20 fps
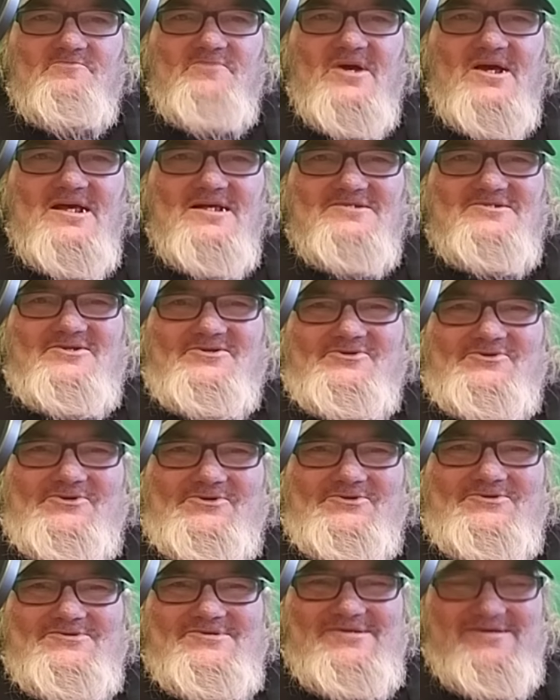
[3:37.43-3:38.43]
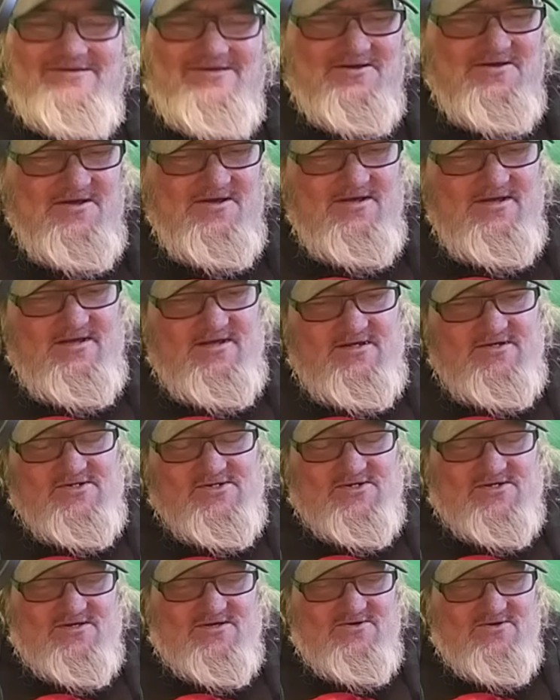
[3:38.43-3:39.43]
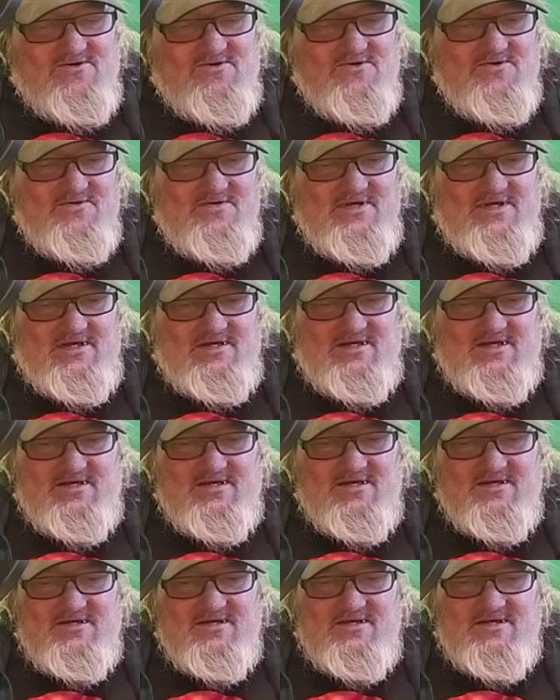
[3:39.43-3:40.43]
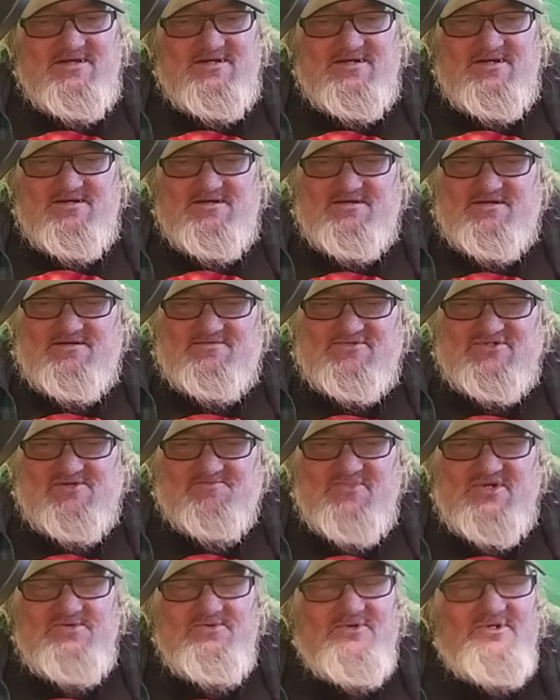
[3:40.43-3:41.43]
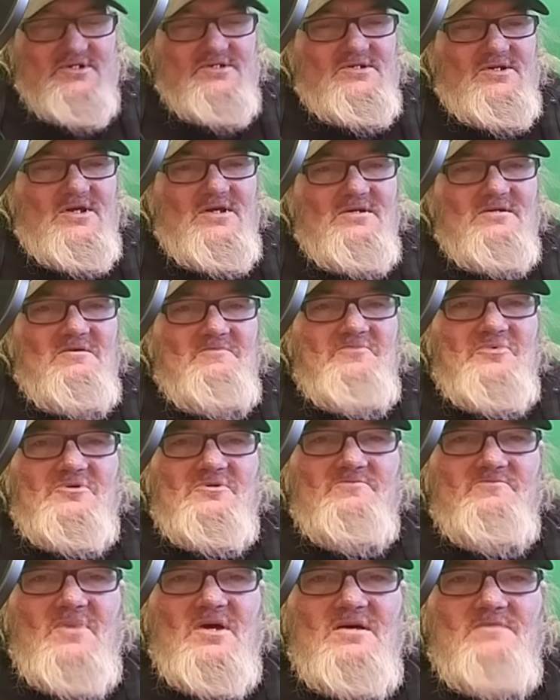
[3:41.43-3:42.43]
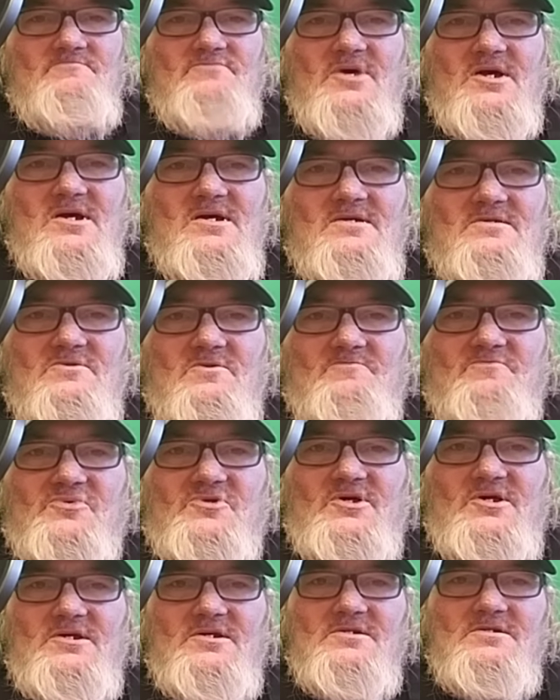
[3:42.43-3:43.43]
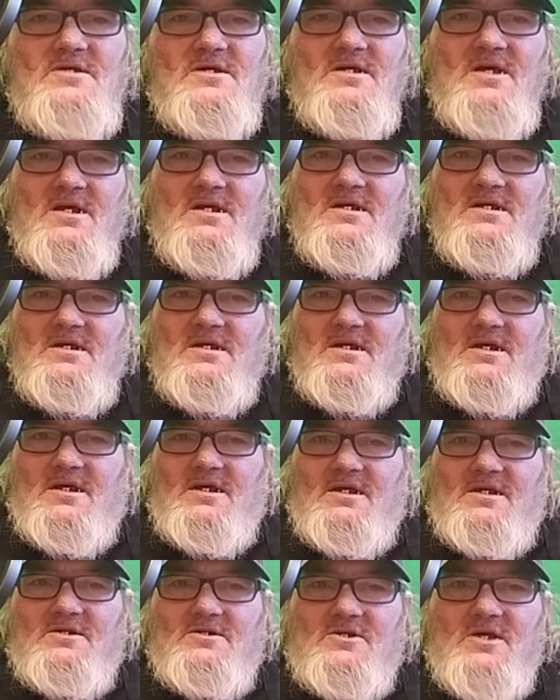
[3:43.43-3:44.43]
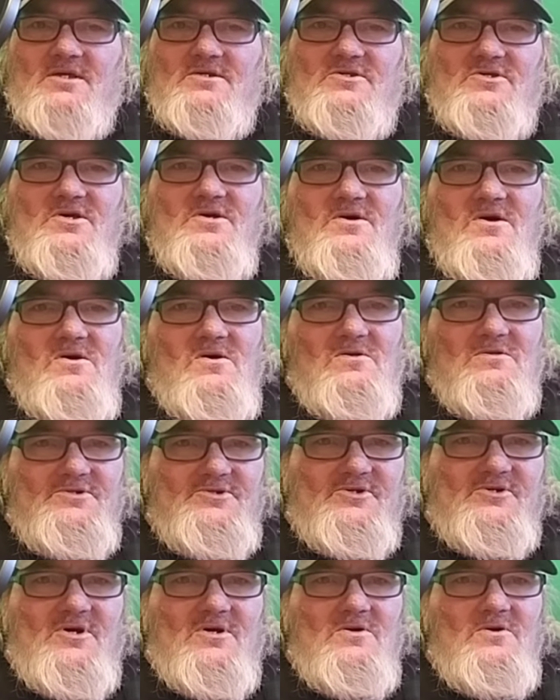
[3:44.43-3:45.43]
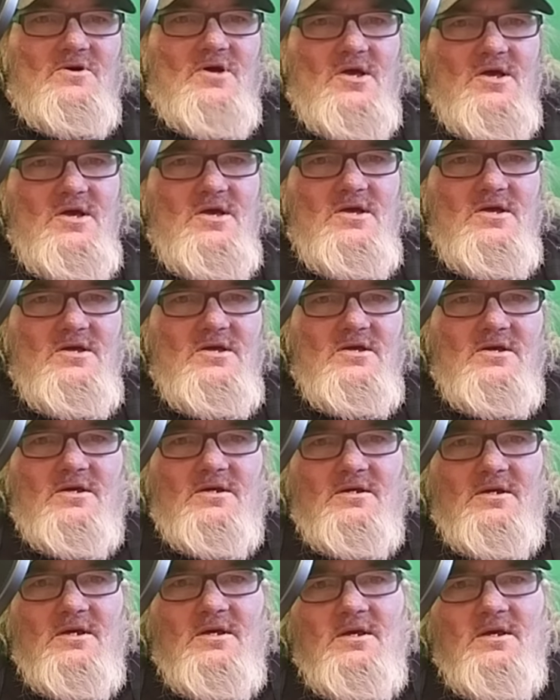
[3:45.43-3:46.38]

passengers. So, uh, somebody were to stand up in the back of the plane and yell, you know, hey,